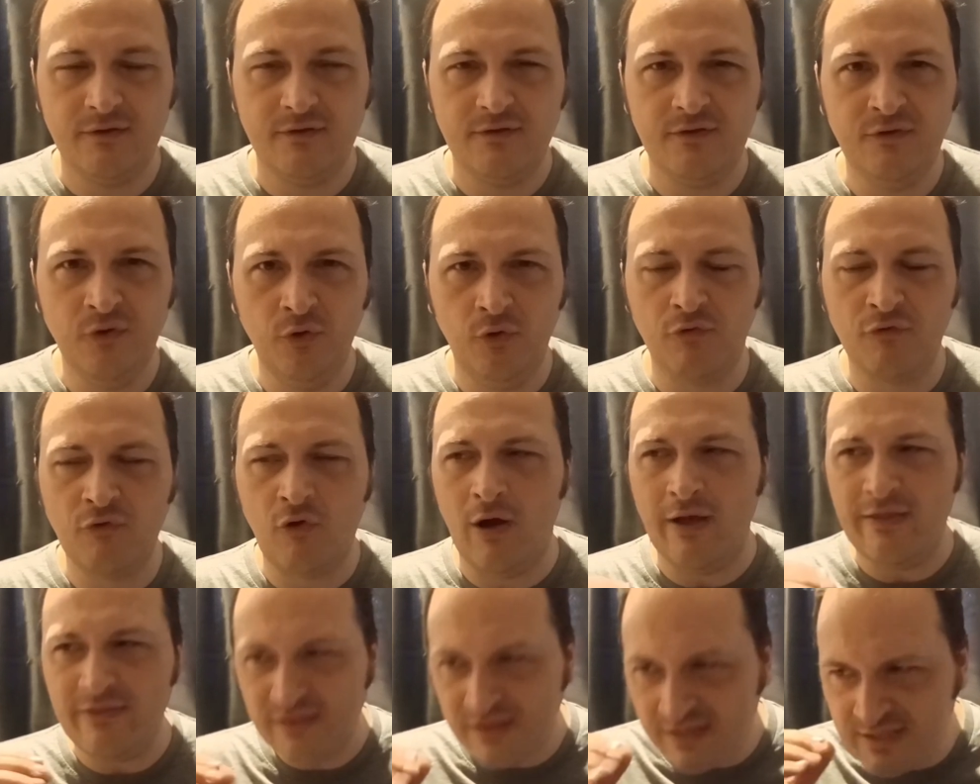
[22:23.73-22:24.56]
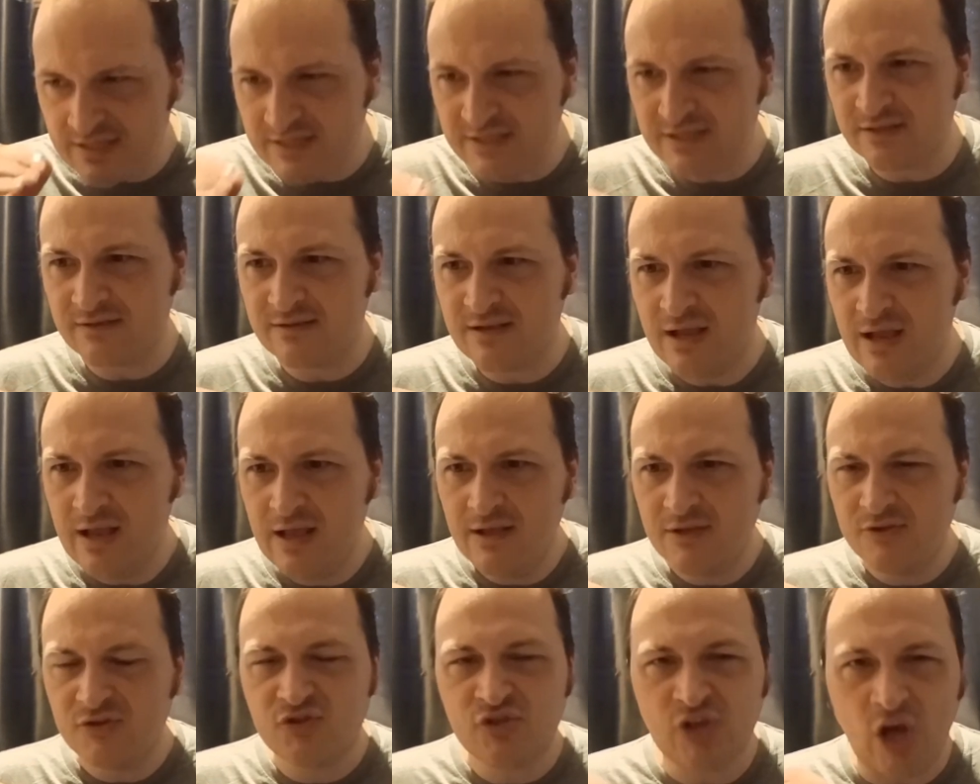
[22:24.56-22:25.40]
You're right. This is a
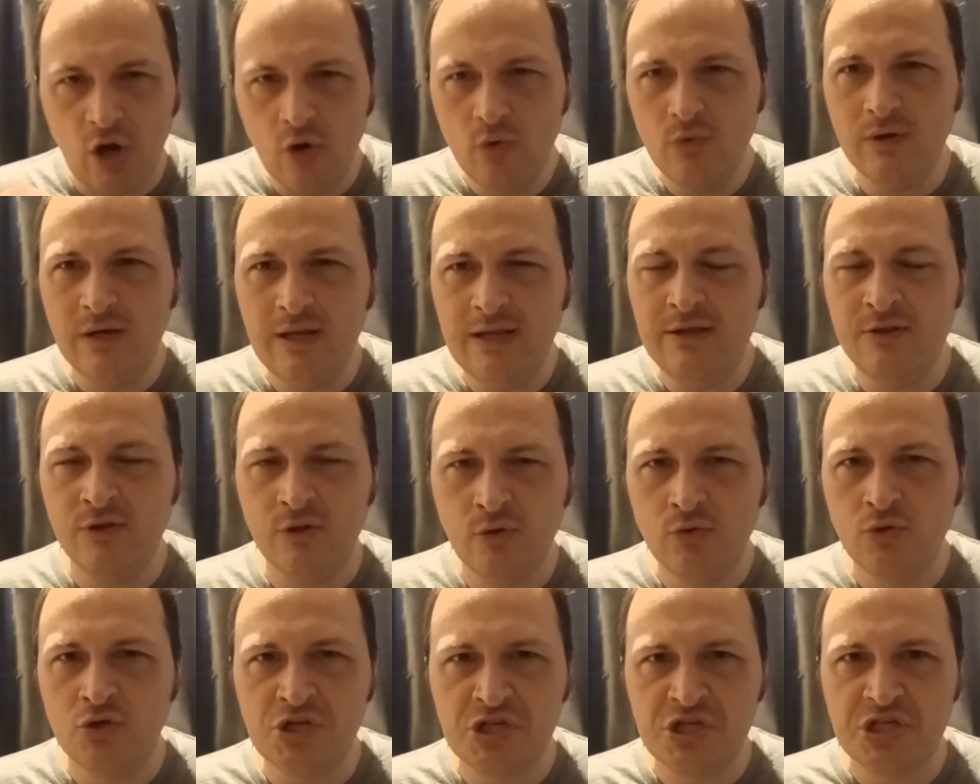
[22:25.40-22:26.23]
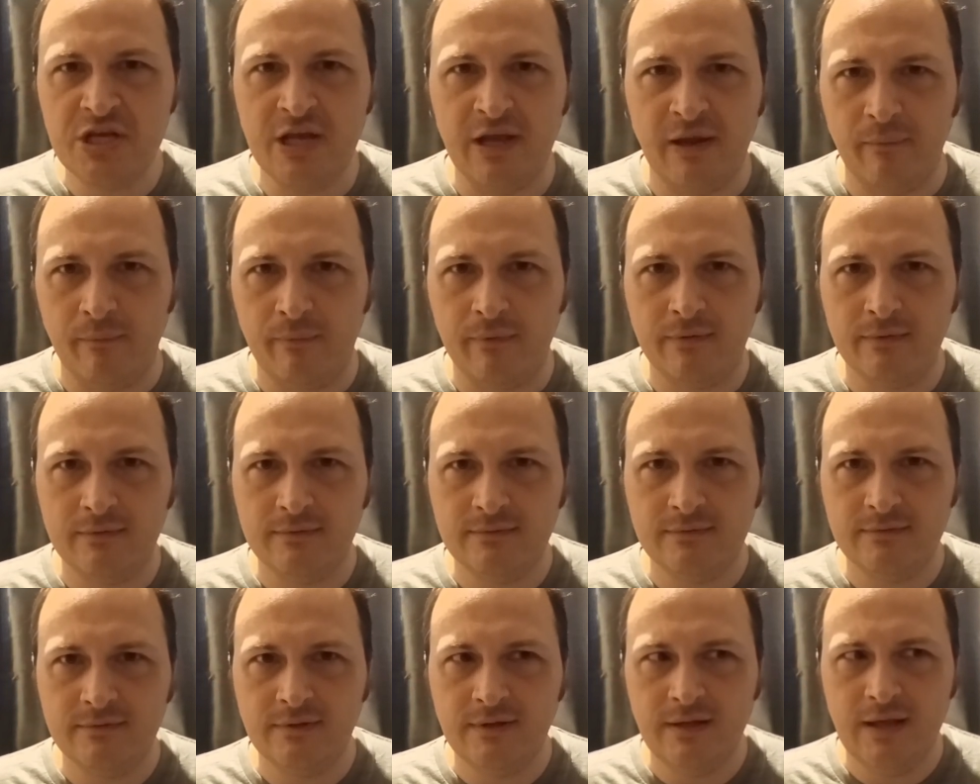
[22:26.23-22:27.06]
totally new ship.
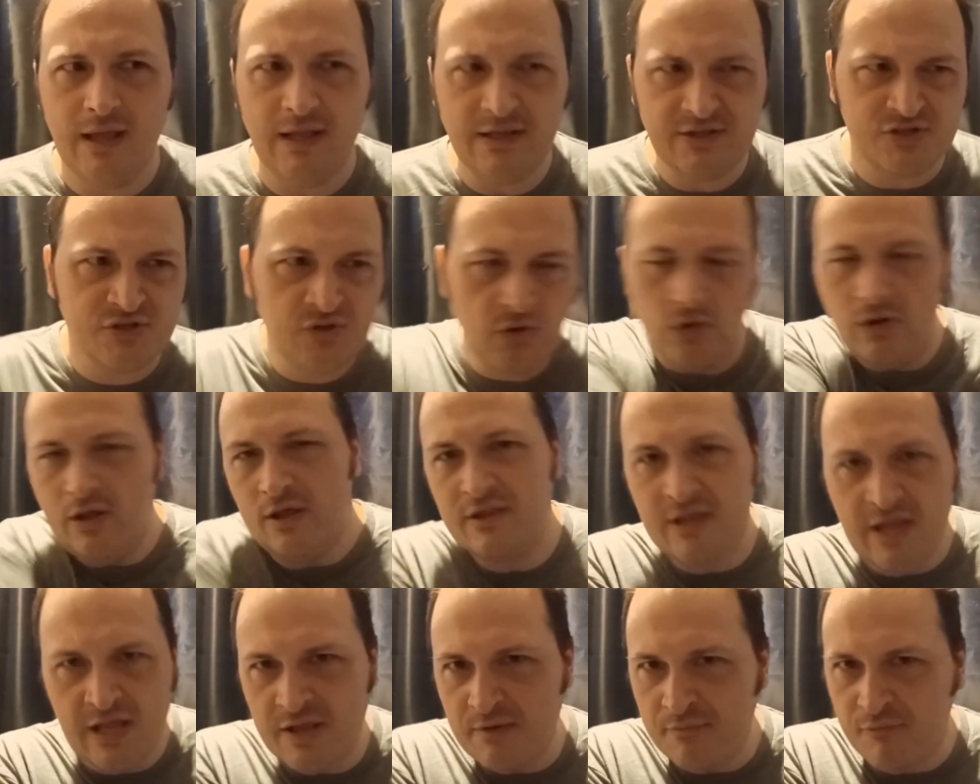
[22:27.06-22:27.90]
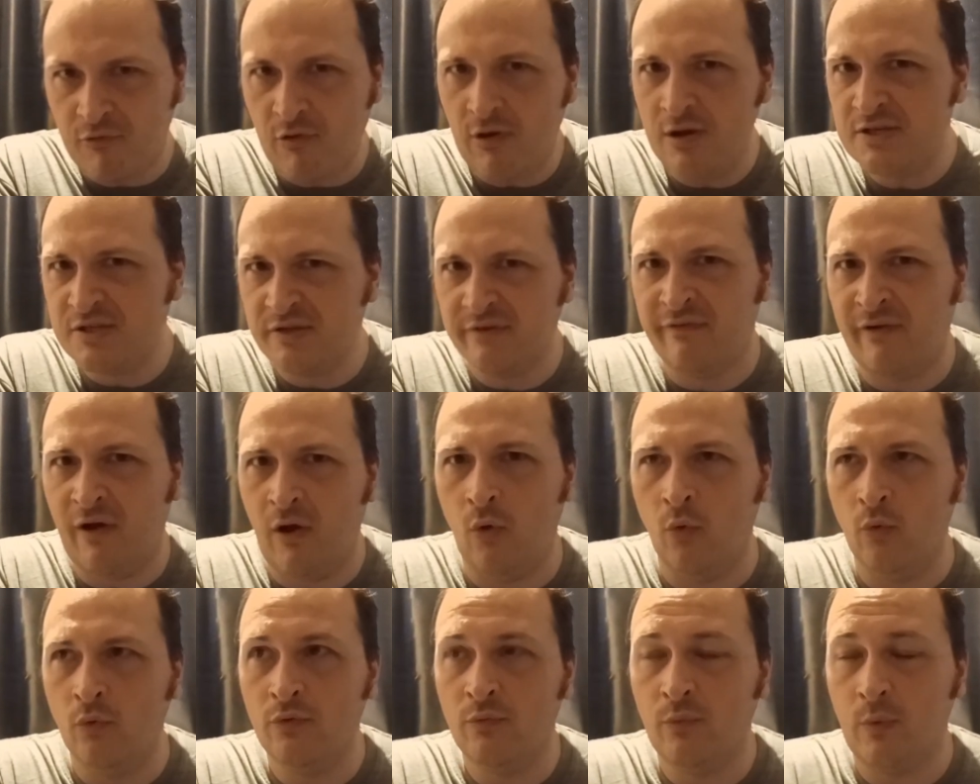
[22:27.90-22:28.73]
It's not like the Enterprise of
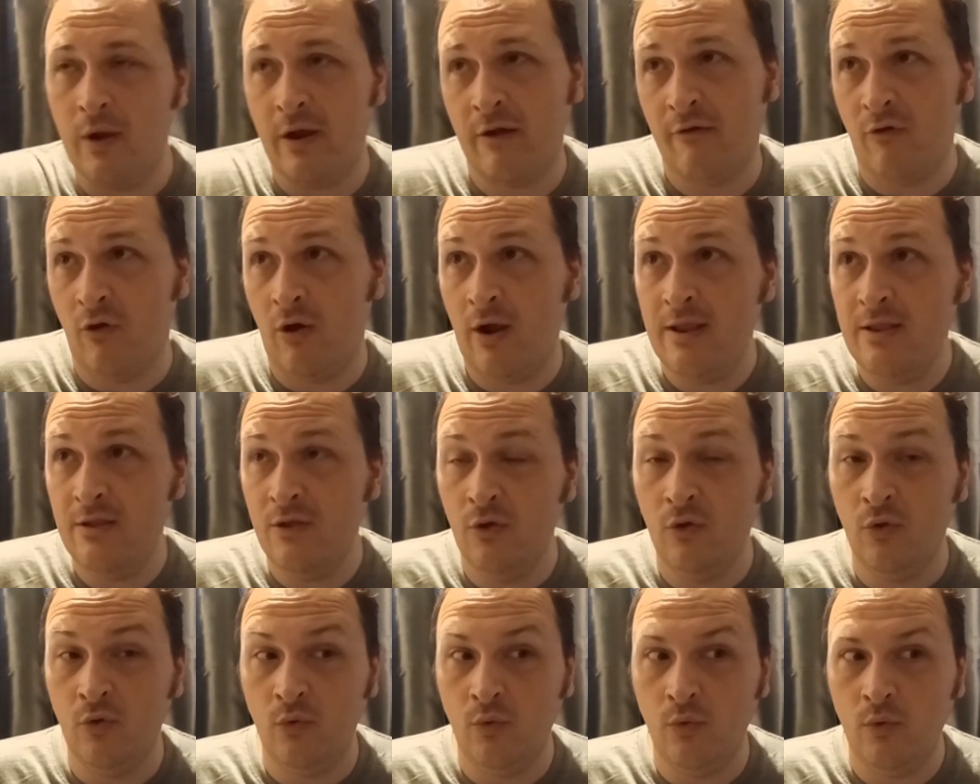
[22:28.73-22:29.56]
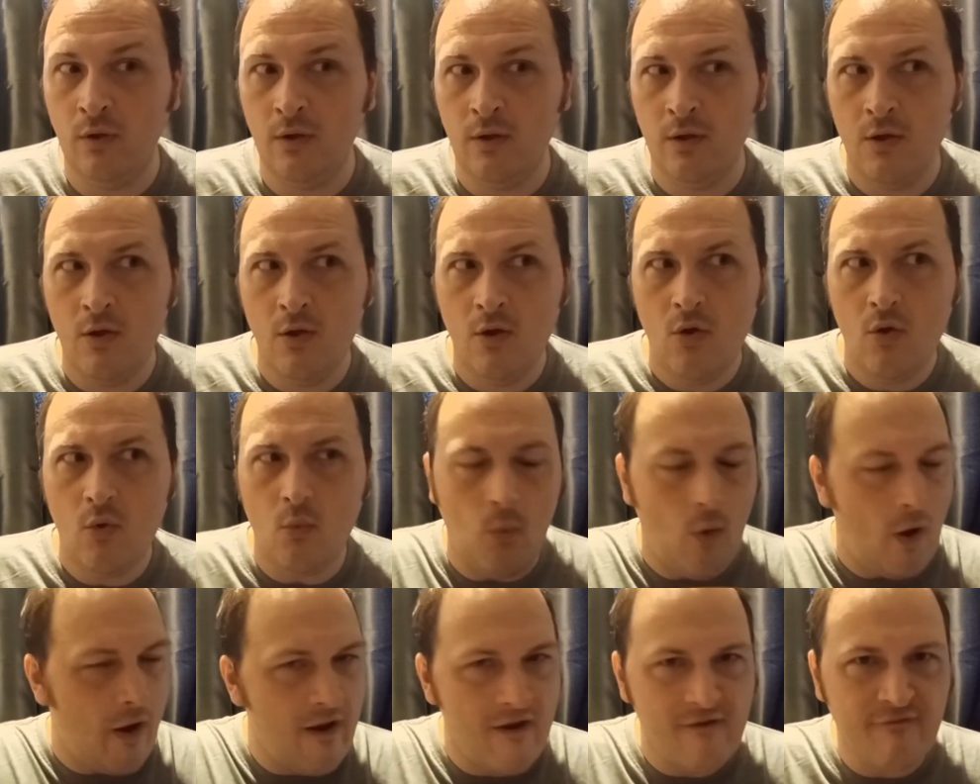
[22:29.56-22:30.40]
old, where I knew
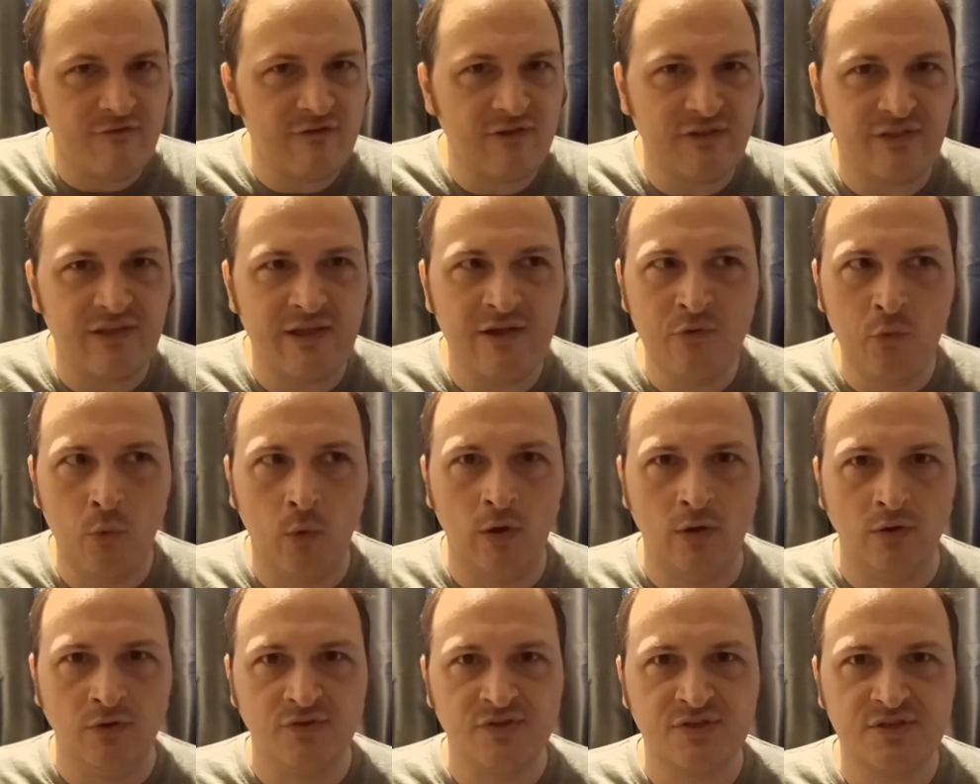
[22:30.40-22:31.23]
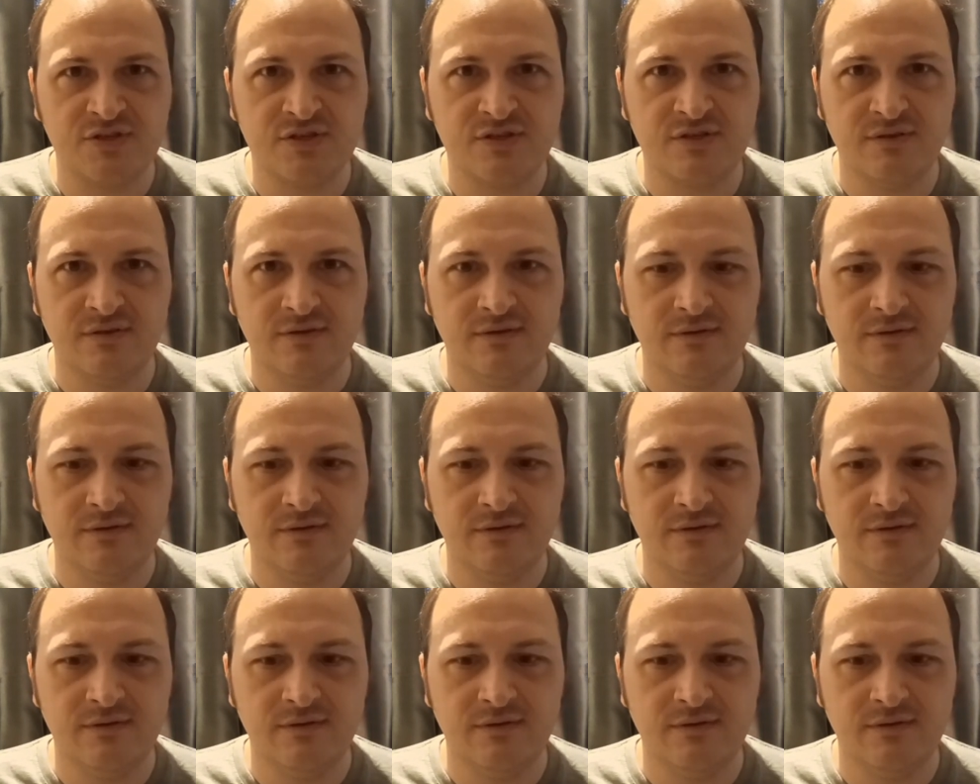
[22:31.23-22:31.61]
where everything was.